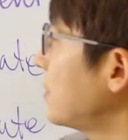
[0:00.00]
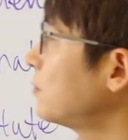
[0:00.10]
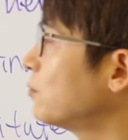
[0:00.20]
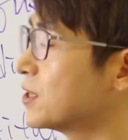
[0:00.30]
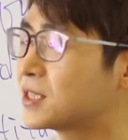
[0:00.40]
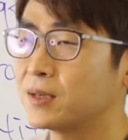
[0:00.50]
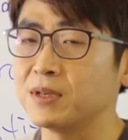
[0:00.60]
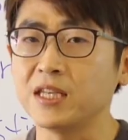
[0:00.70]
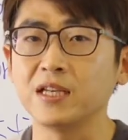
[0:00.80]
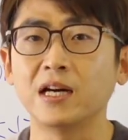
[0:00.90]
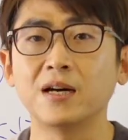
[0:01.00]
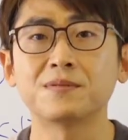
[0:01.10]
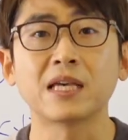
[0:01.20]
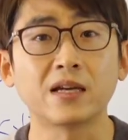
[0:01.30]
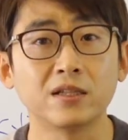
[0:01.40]
sub was the meaning
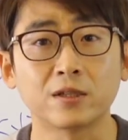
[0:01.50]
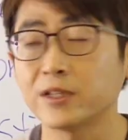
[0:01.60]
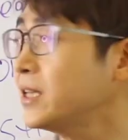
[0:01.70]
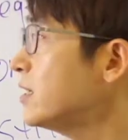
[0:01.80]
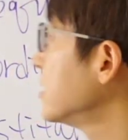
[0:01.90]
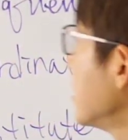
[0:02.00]
of secondary,